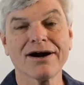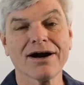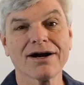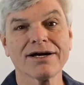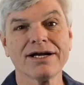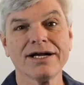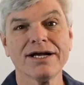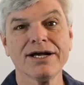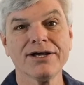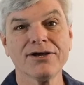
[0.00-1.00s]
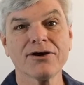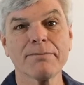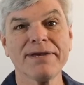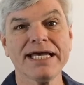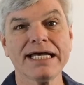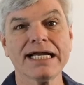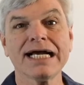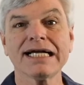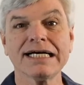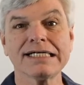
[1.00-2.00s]
our European
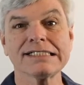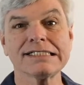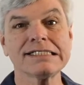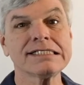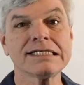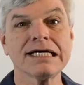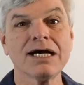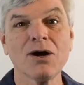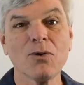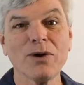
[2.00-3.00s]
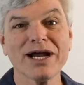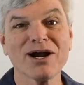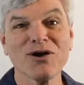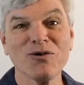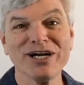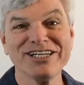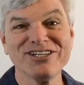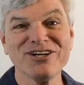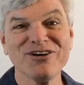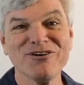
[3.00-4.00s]
cousins, we are going
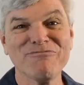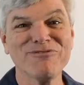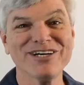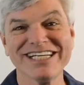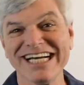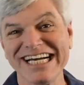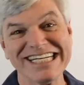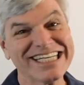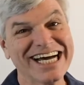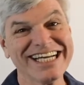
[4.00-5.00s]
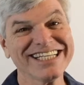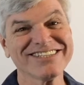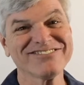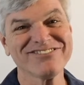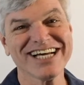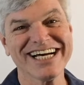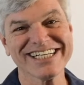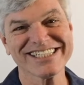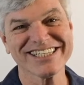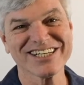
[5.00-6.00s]
to put tiny little
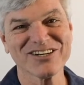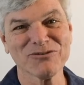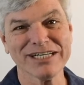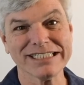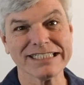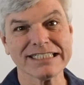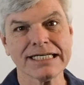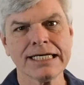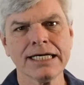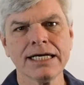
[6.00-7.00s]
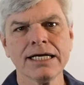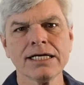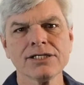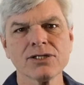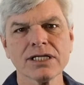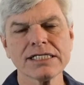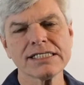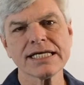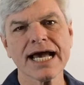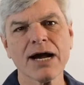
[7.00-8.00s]
flags on our ones. So let's
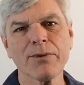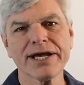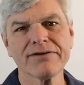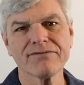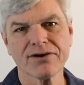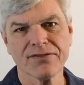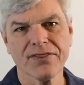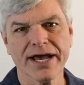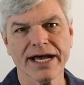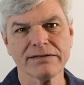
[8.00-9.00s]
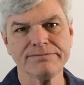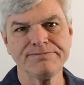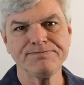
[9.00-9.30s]
see how we convert that.